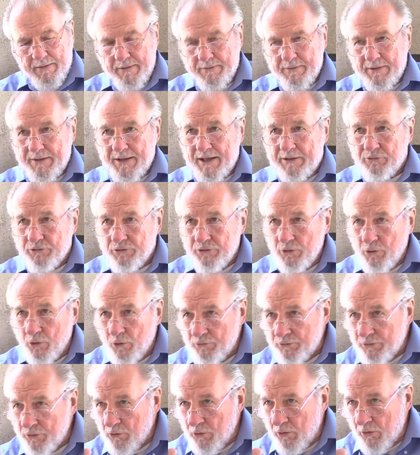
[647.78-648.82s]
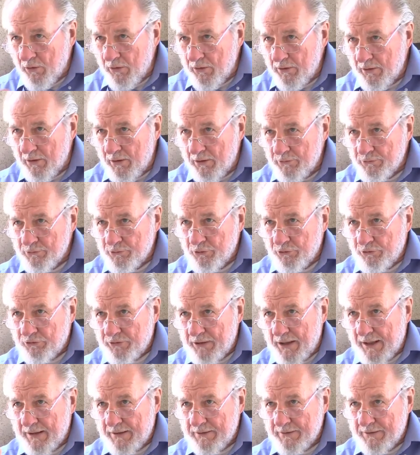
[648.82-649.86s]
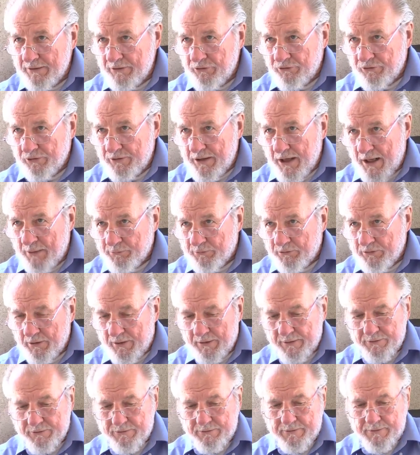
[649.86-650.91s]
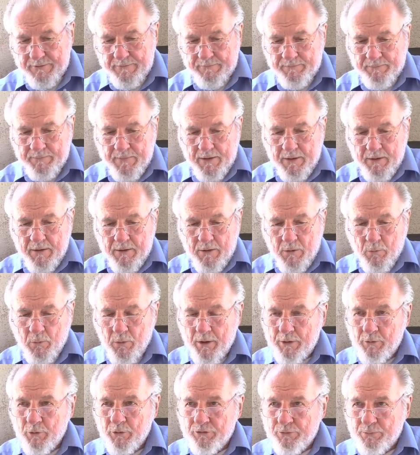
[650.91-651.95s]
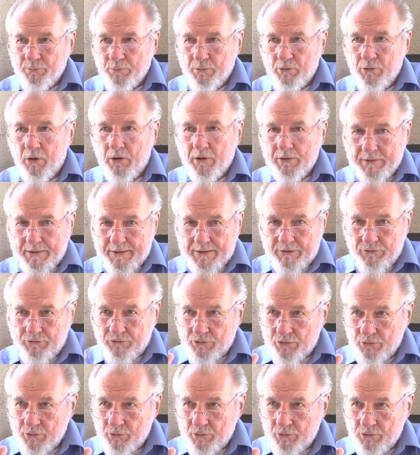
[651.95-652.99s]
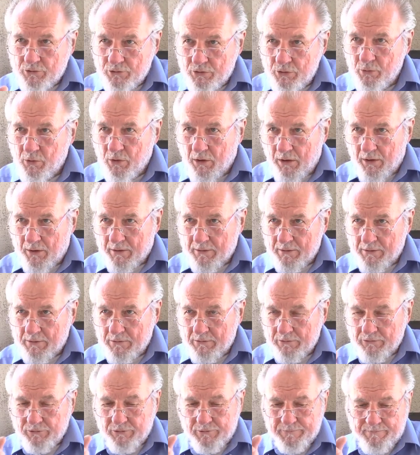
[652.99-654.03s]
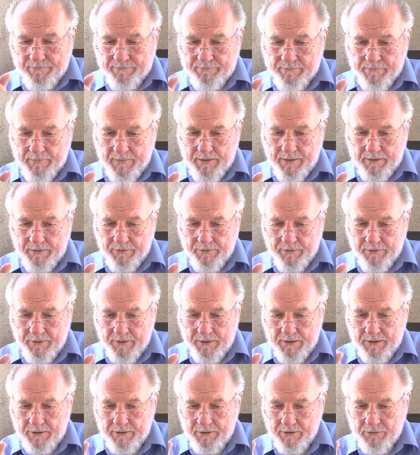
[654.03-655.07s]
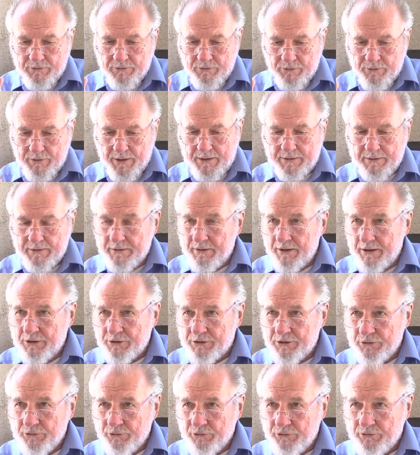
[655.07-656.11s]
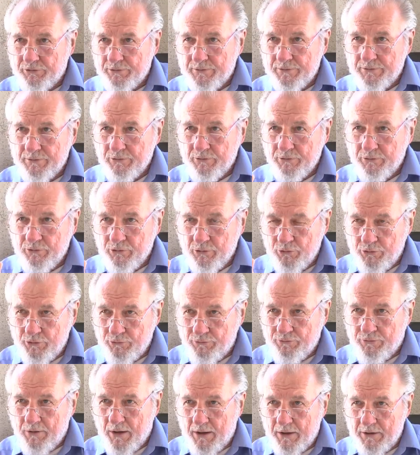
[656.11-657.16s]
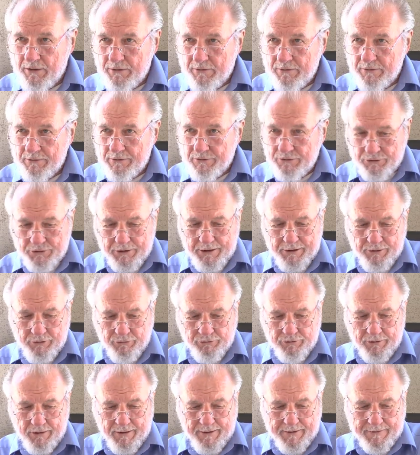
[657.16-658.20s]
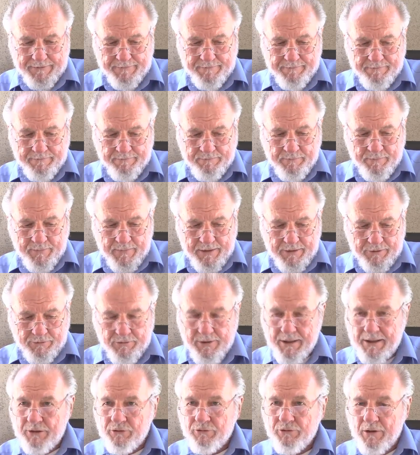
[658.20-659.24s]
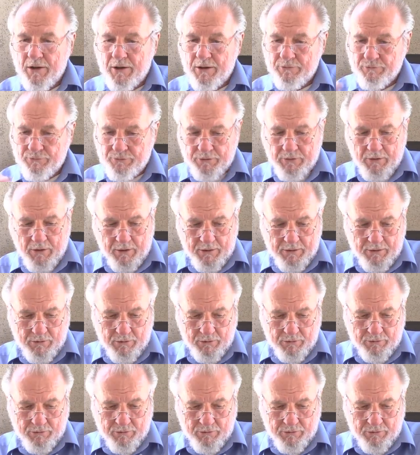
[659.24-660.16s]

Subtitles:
Now that's the overall understanding synopsized. When it was brought into two articles in the United Nations to define genocide, it takes on for Article